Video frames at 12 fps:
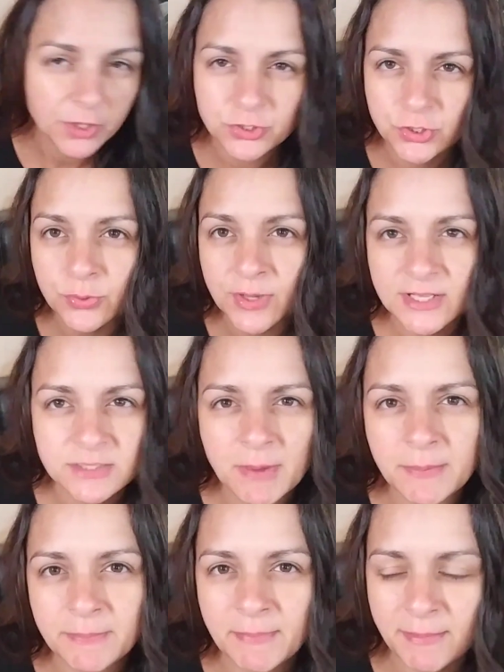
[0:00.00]
2 kids,
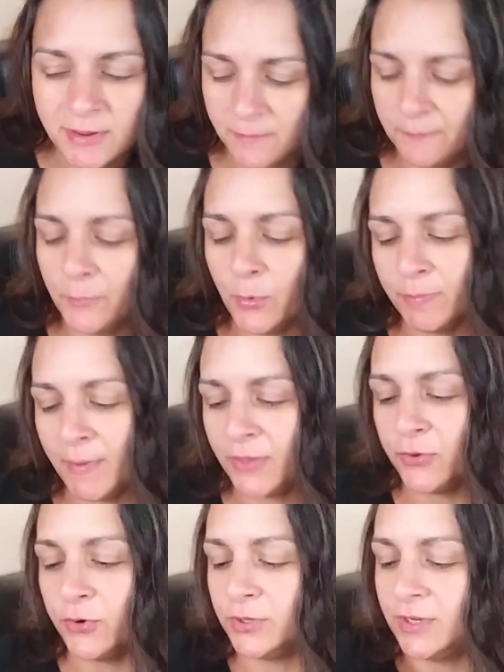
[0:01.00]
maybe with my
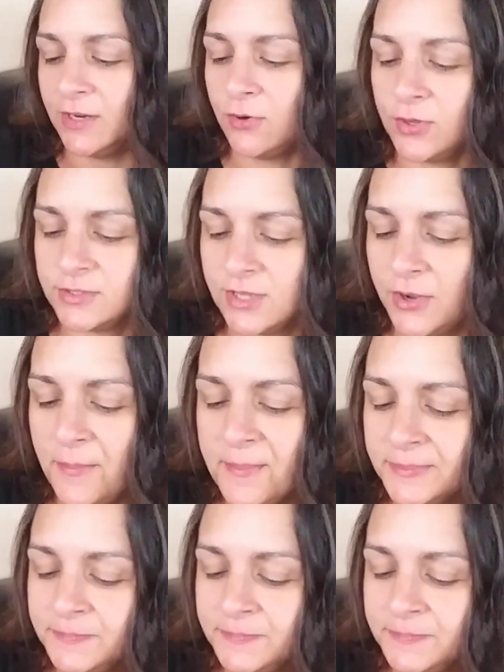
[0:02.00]
3rd kid also,